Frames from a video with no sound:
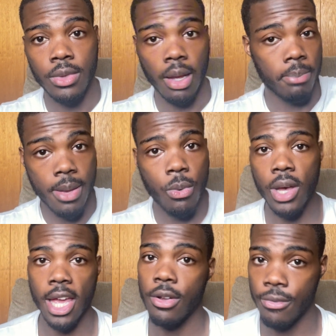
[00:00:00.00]
People
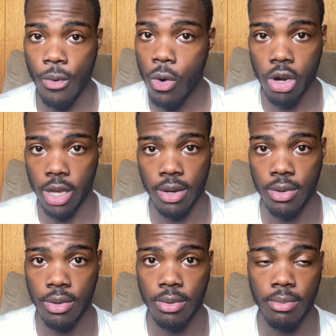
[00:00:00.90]
can't afford it.
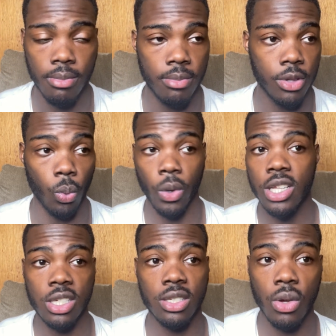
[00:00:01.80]
The
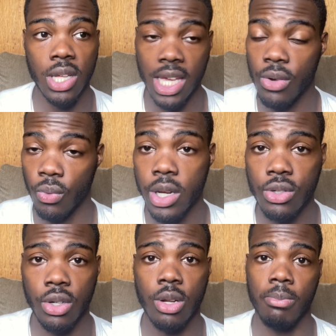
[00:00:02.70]
rich is only getting
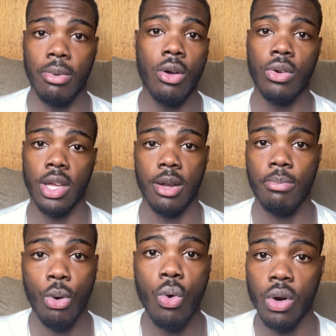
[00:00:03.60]
richer, and the broke and the
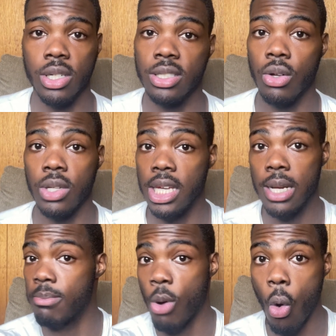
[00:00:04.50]
poor is only
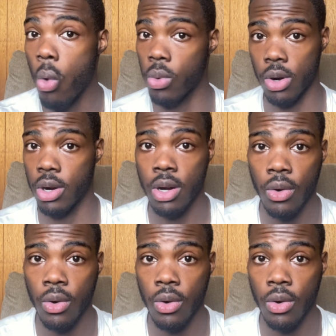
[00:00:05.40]
getting poorer,